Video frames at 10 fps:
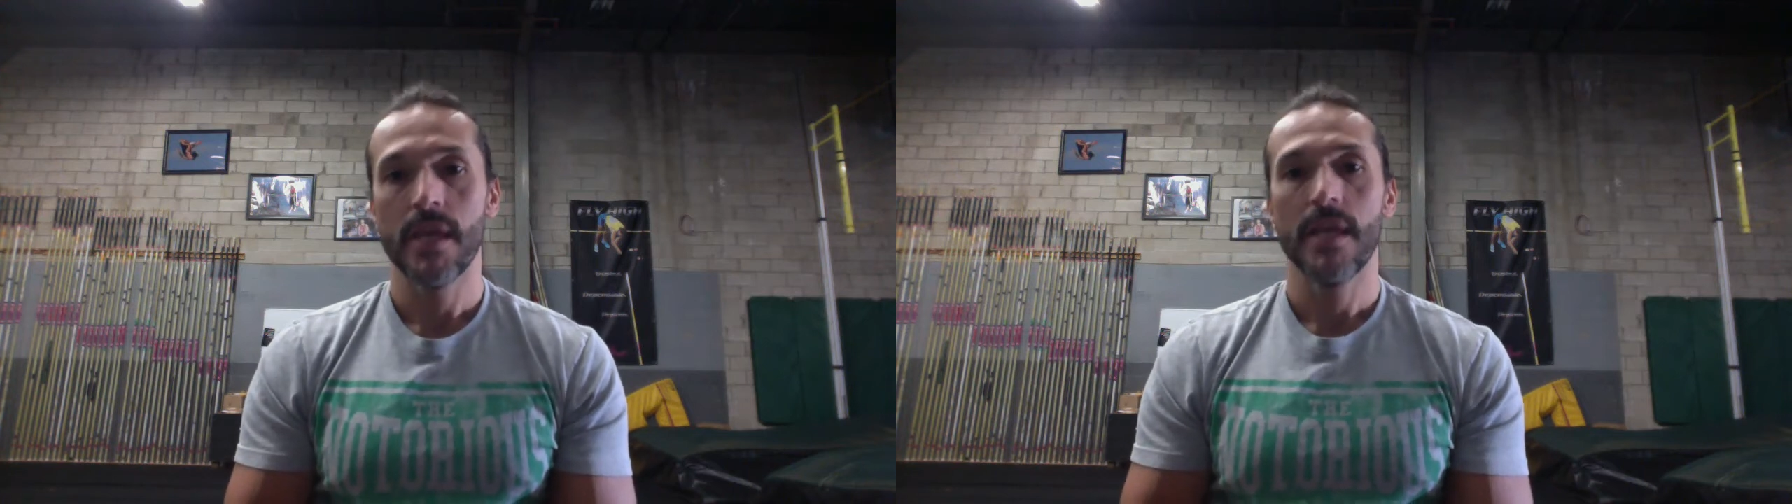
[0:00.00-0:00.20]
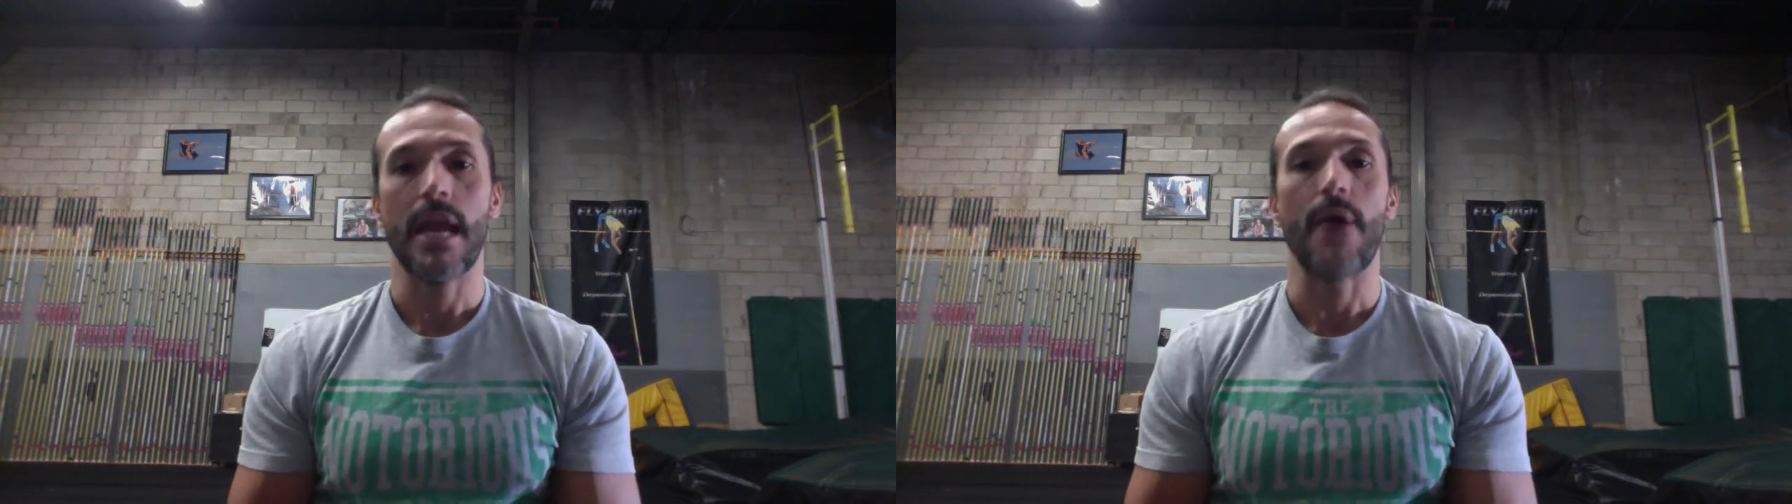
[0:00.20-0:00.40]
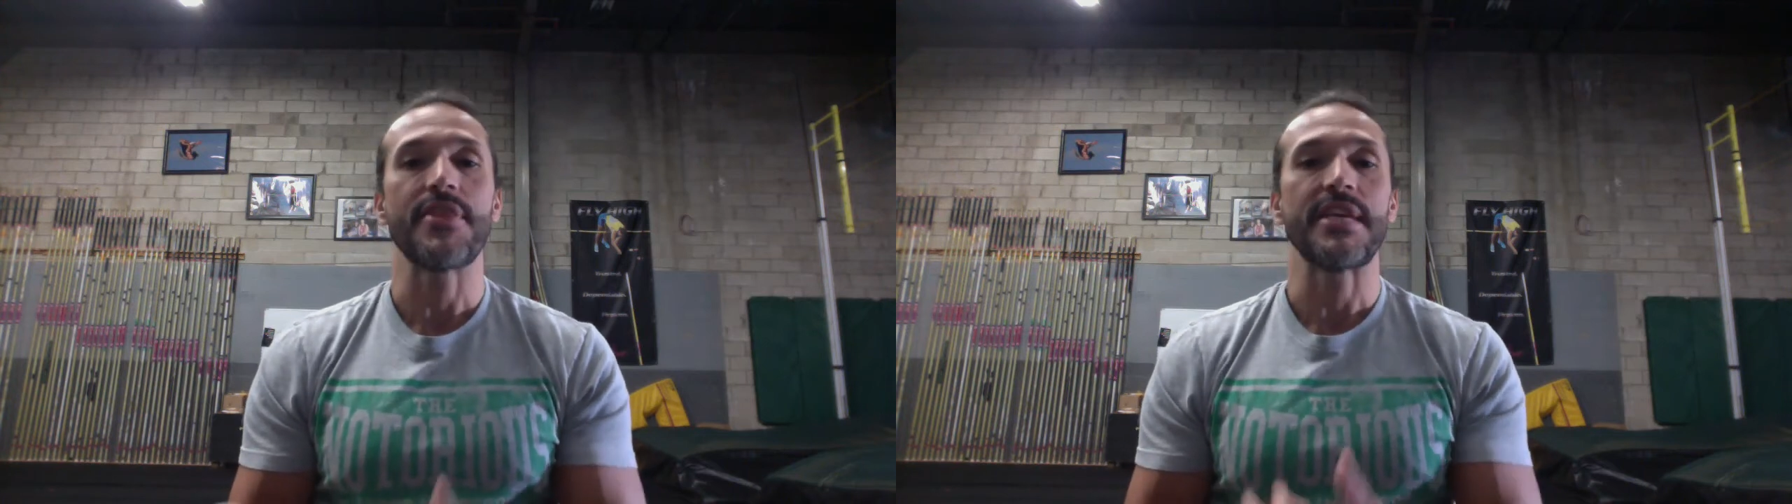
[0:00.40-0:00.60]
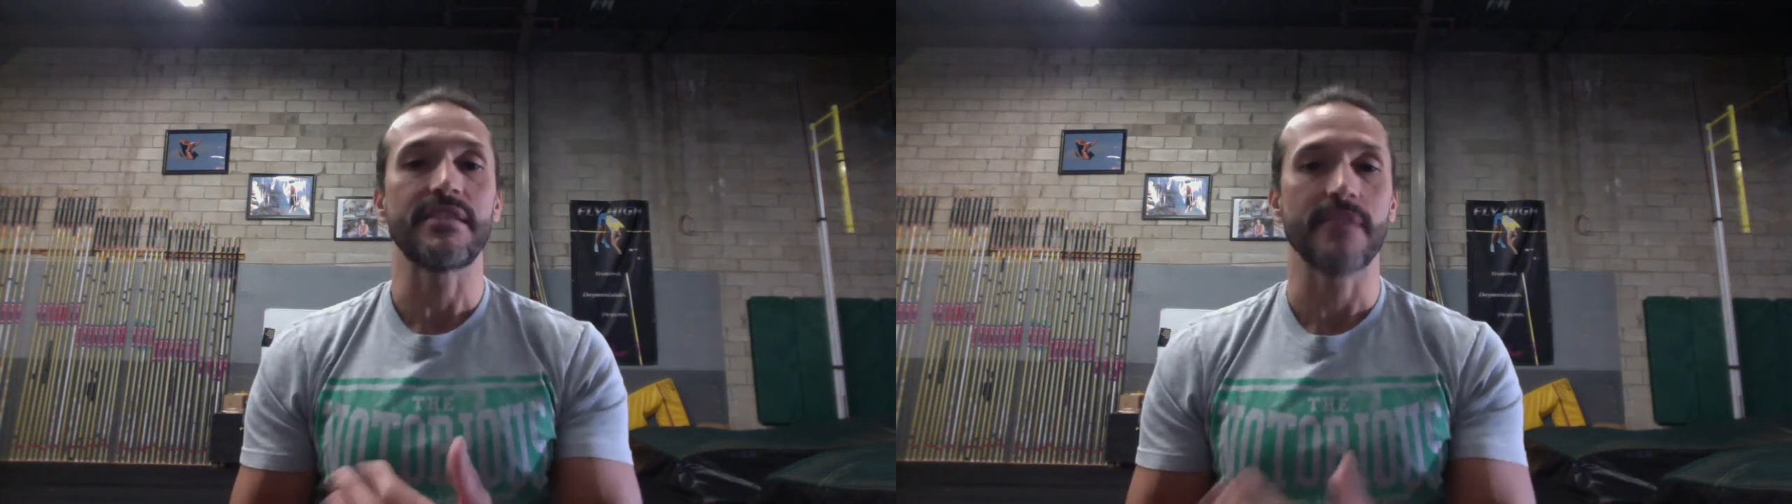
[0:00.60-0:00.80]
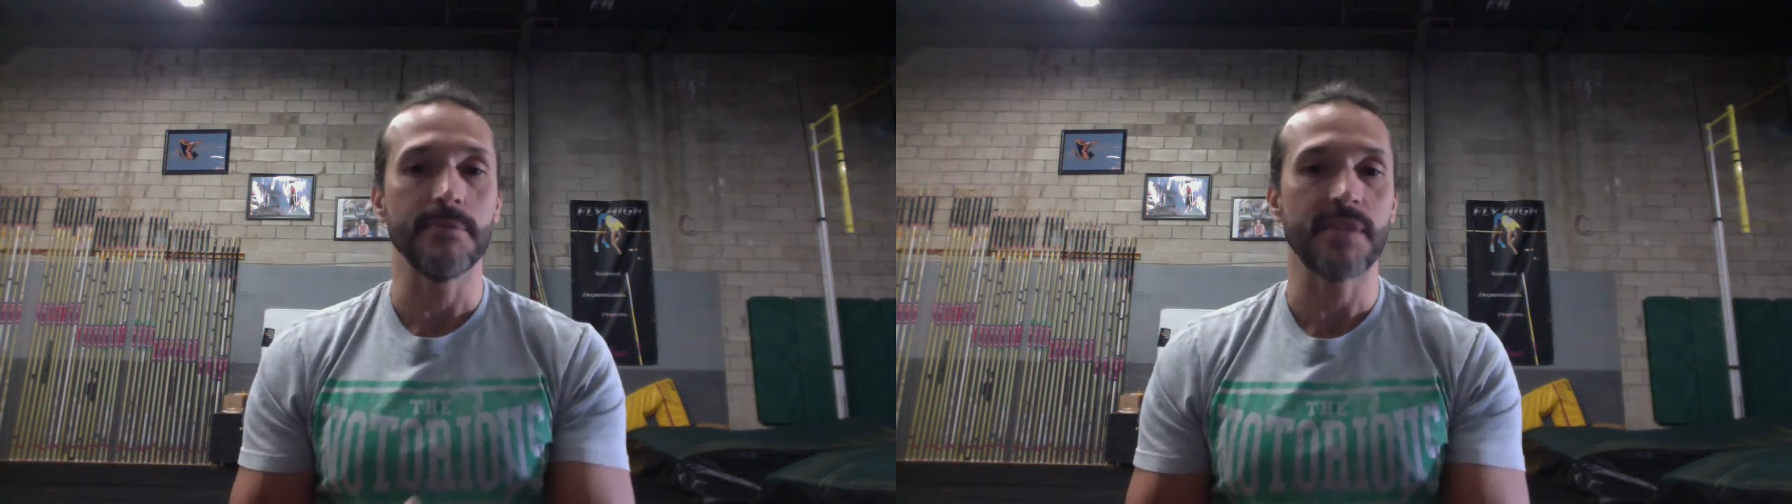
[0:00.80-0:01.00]
Now, I think
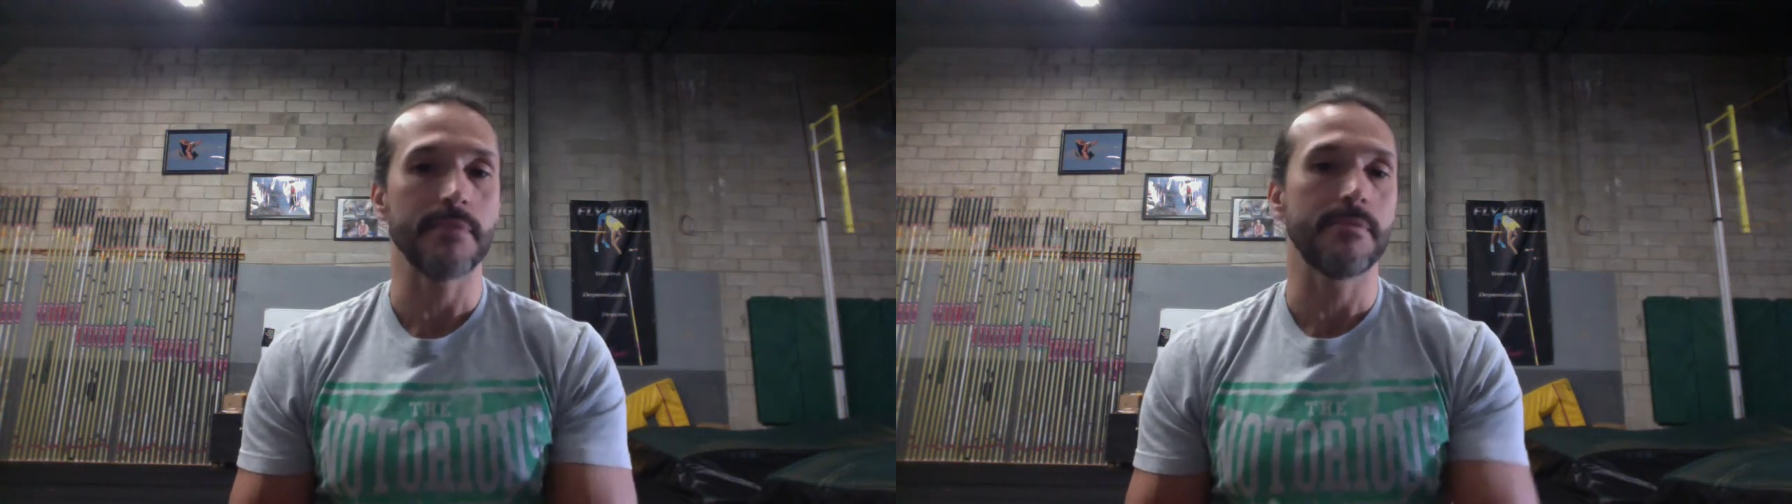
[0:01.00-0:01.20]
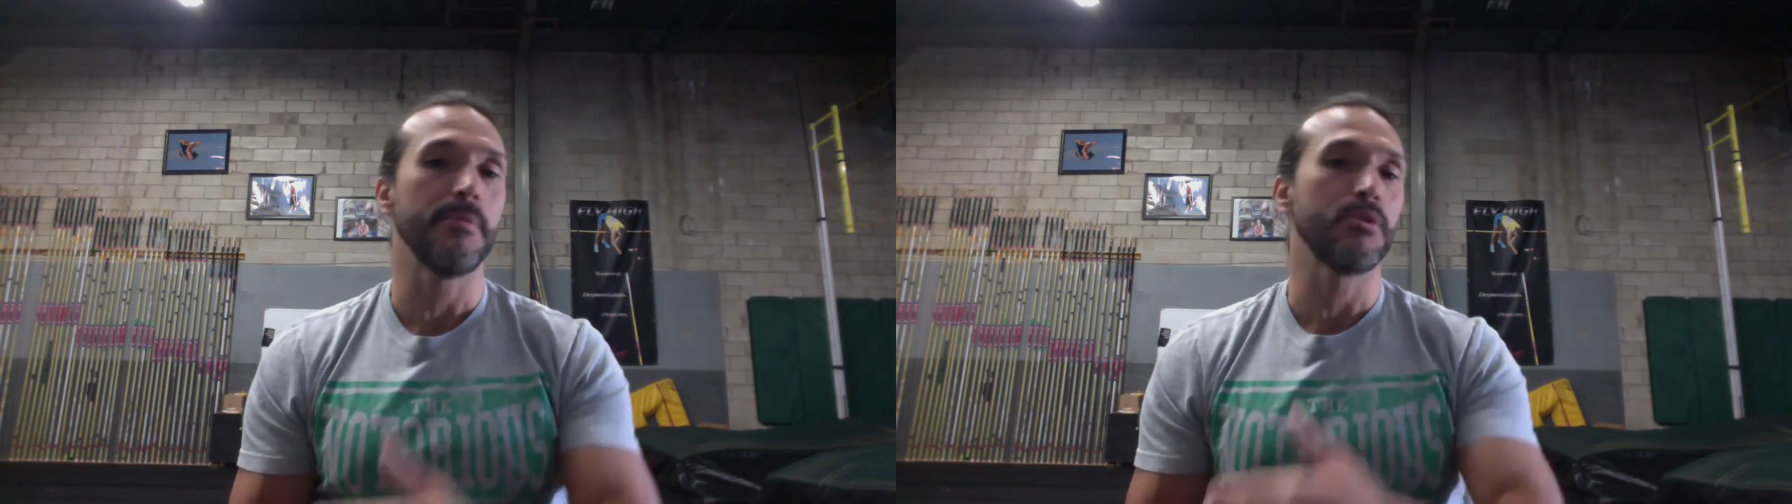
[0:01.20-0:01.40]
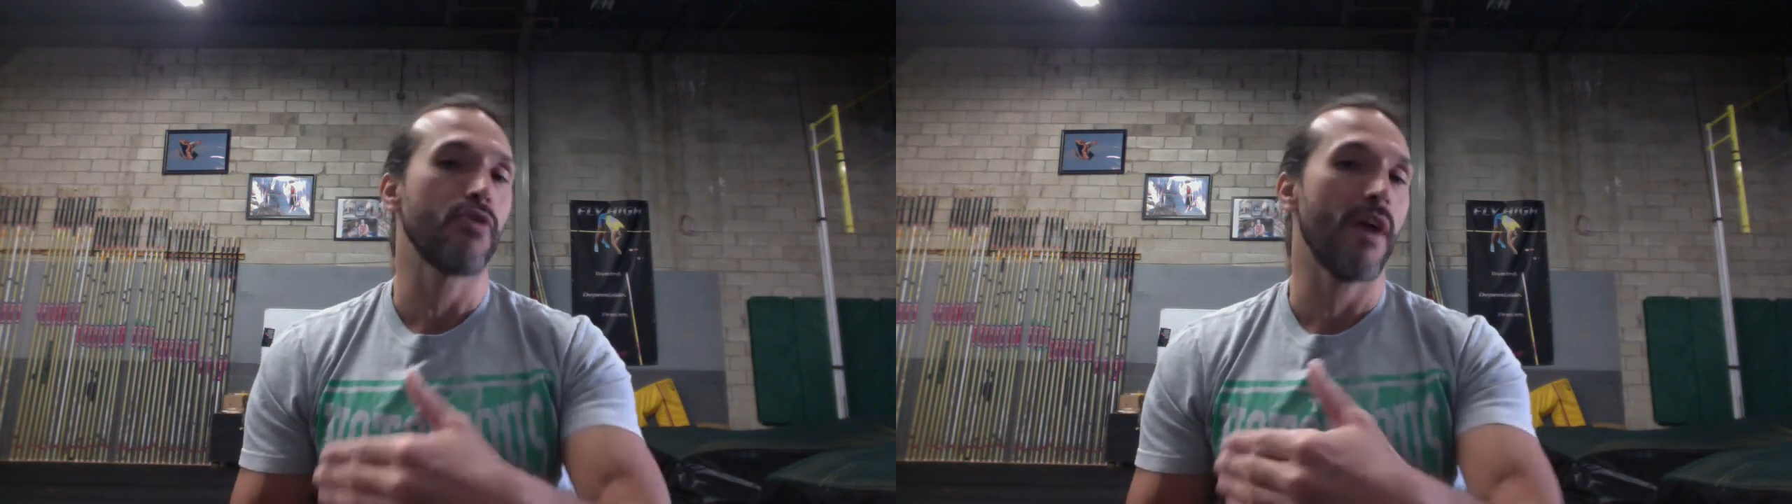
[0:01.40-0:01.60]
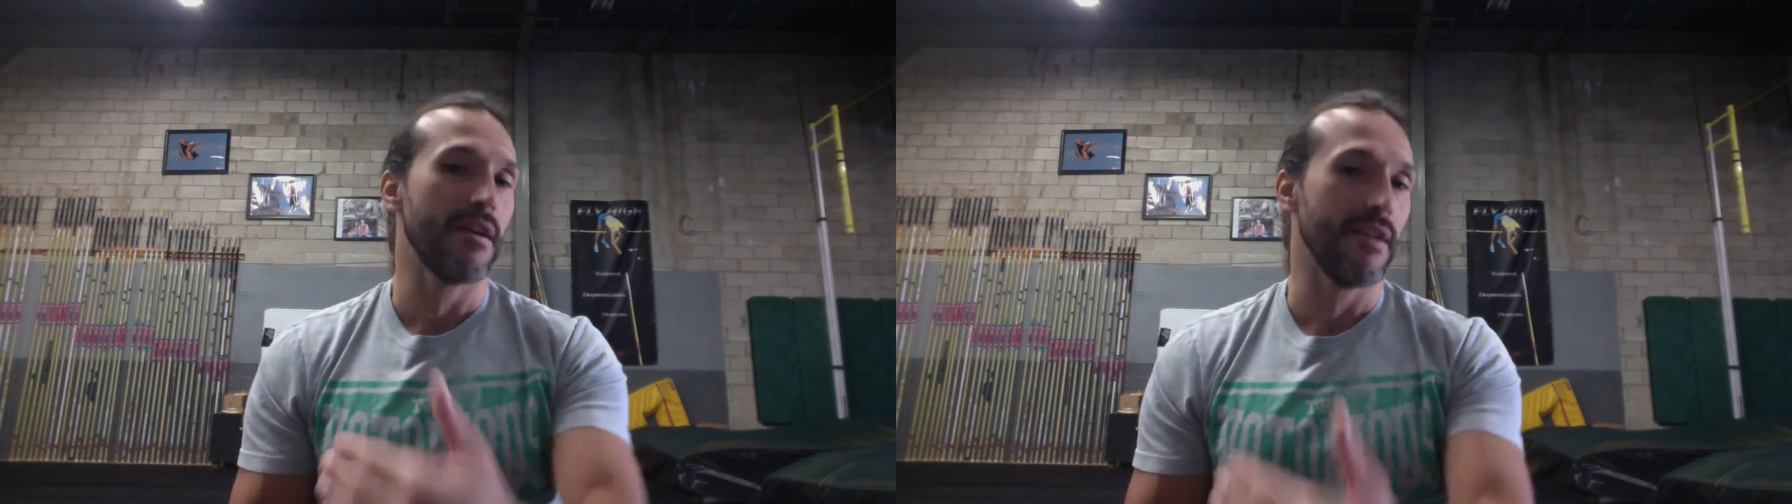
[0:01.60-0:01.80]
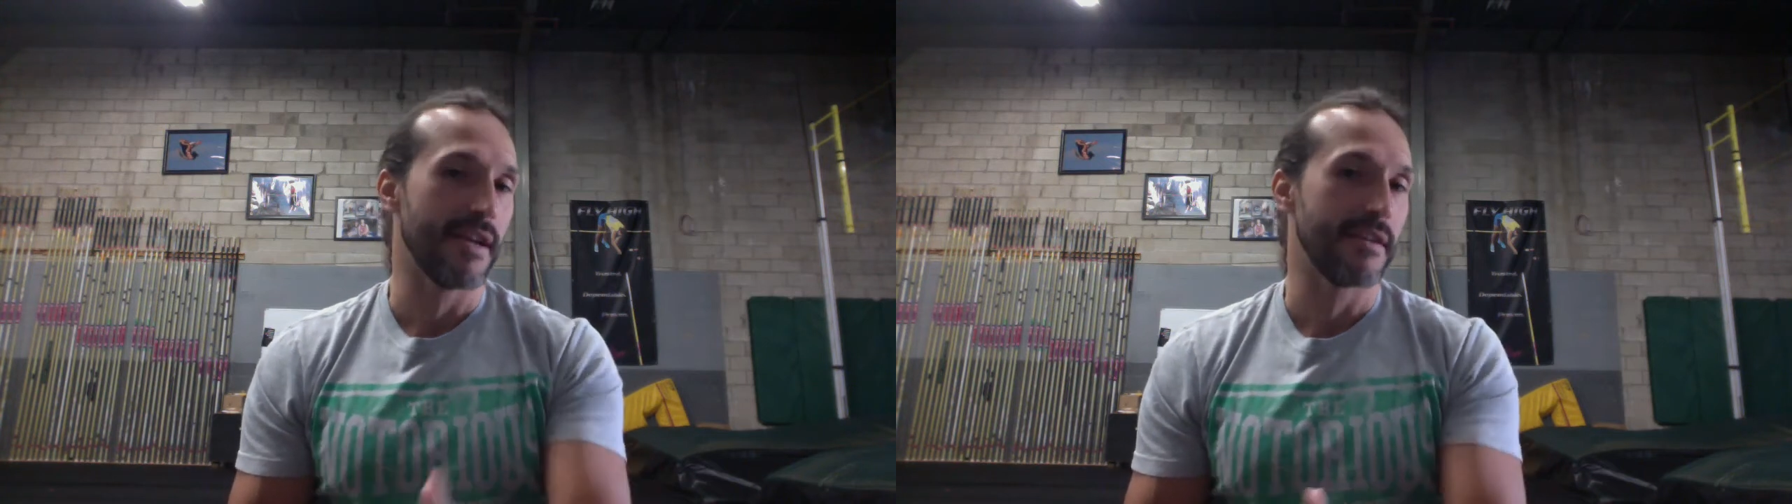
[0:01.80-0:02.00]
sometimes people try to
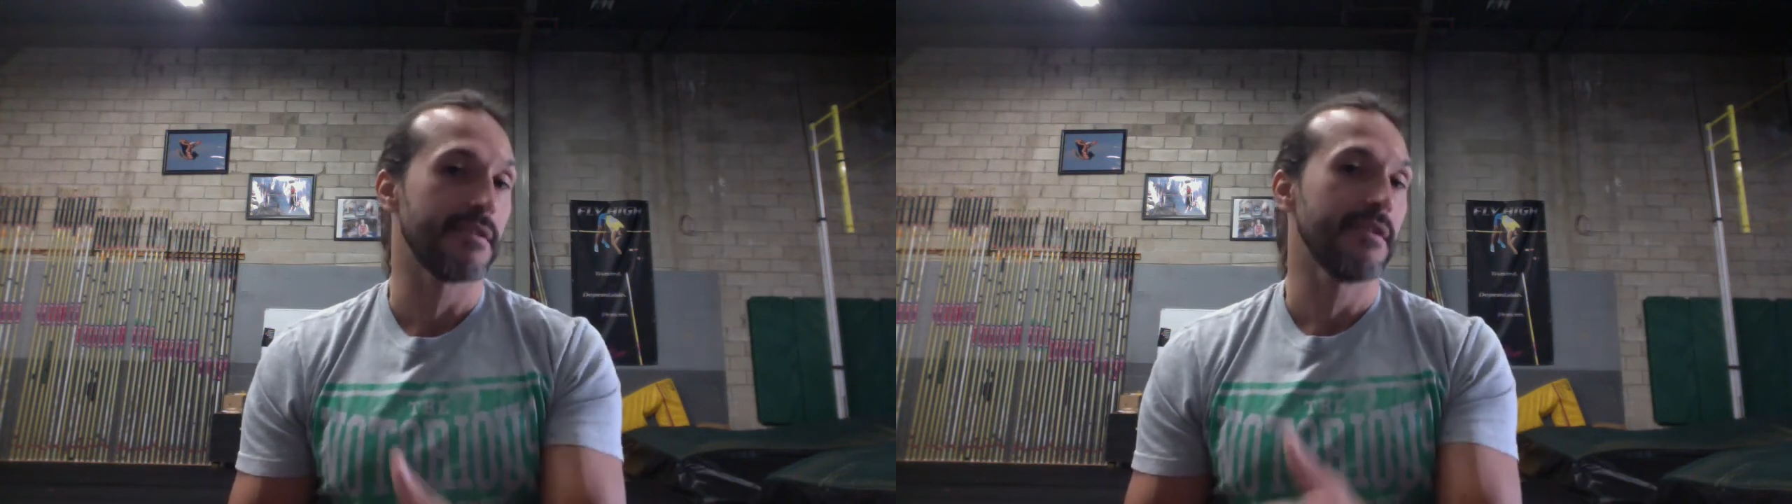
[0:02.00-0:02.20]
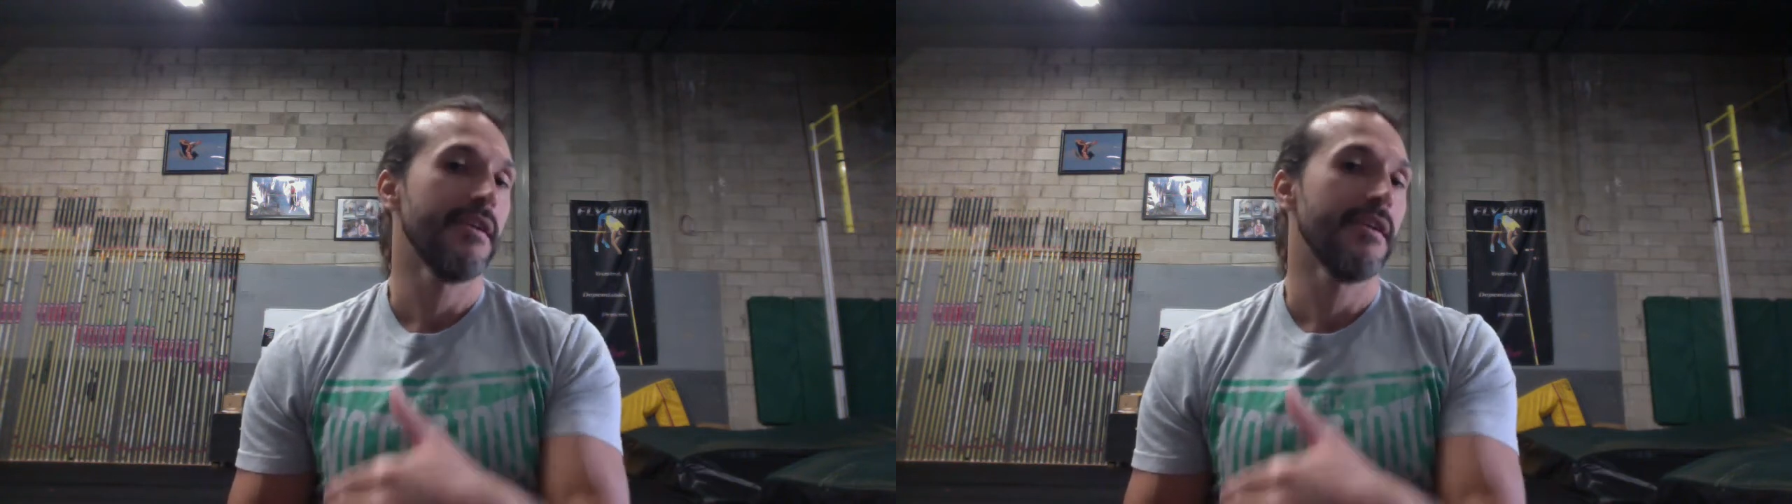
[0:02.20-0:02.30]
like